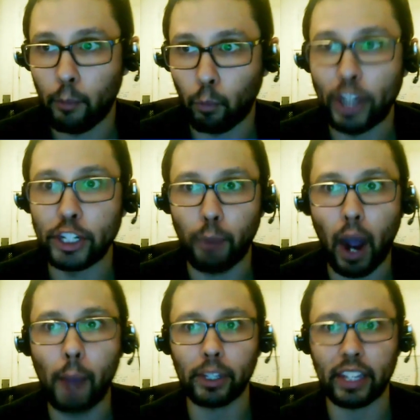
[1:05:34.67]
When you
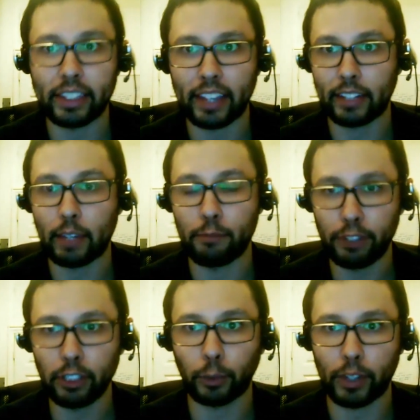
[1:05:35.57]
populate that same
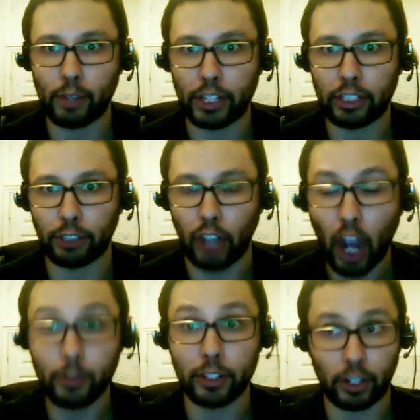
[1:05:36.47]
field with a bunch of
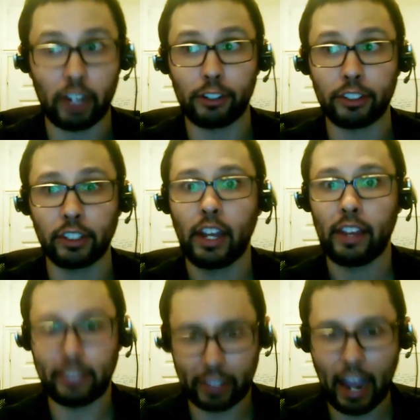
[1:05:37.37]
autonomous drivers,
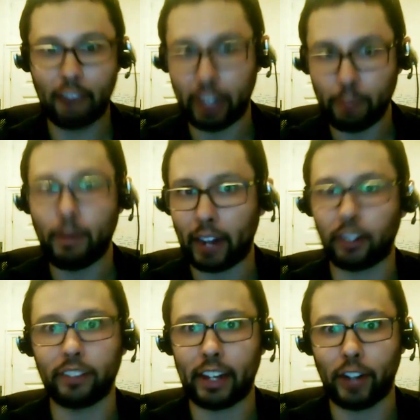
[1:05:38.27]
it's going to have an impact
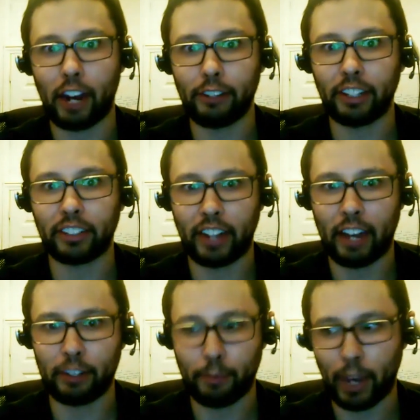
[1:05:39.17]
on that traffic. It's going to
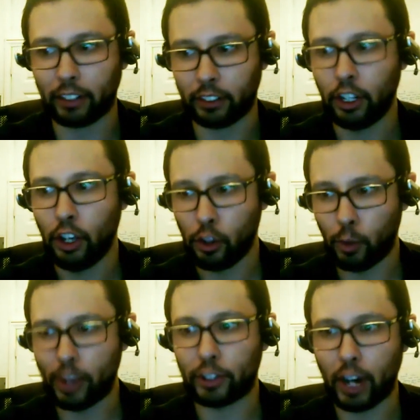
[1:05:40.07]
have an impact on the
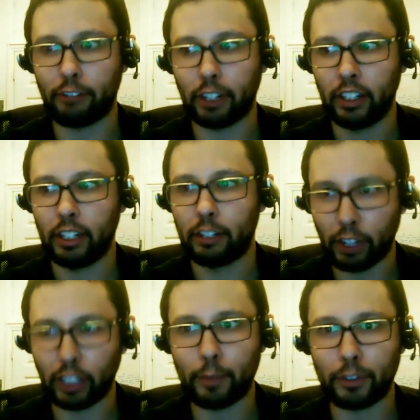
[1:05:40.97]
way the traffic
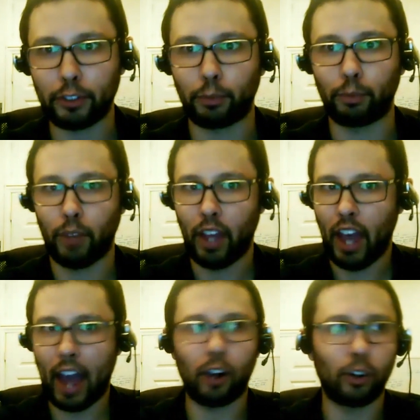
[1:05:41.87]
develops,
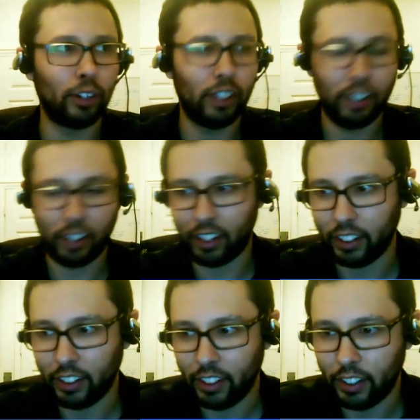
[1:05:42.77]
how
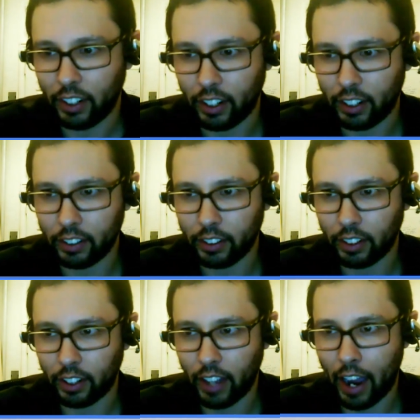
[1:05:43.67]

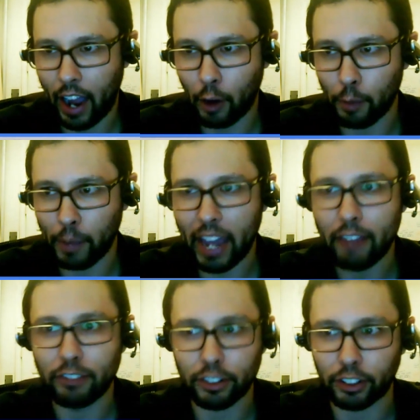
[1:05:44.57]
it
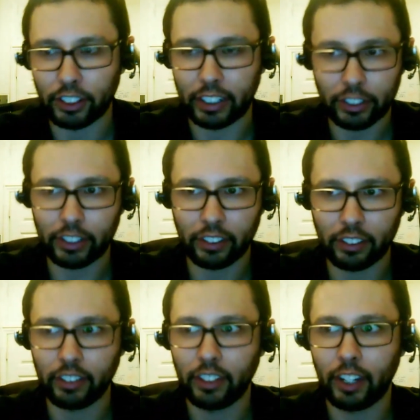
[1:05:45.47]
behaves in certain
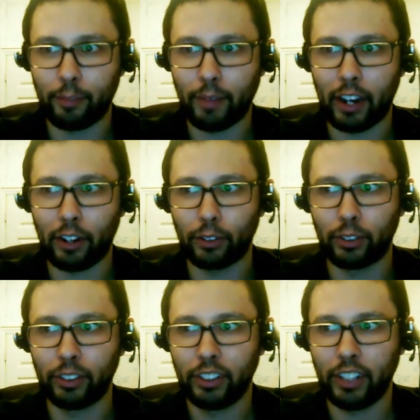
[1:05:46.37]
conditions,
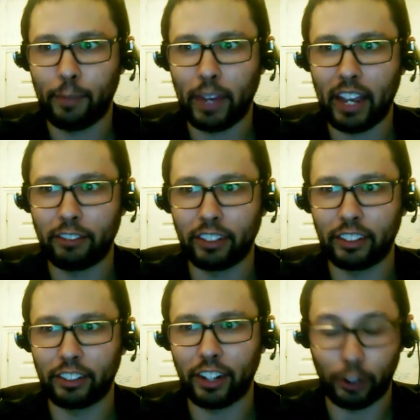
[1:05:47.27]
how it behaves
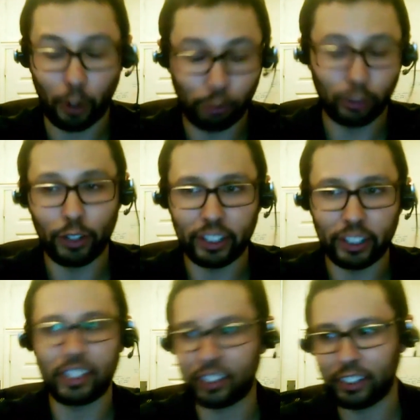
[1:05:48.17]
under overloaded
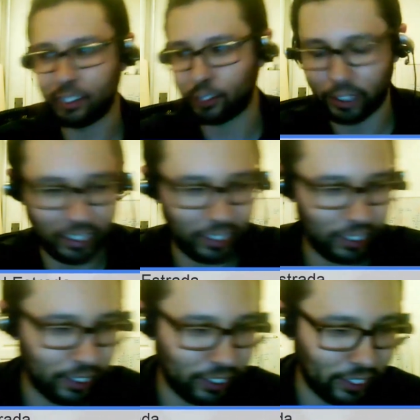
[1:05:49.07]
conditions or
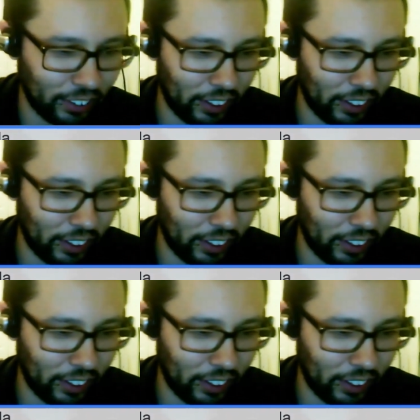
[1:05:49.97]
in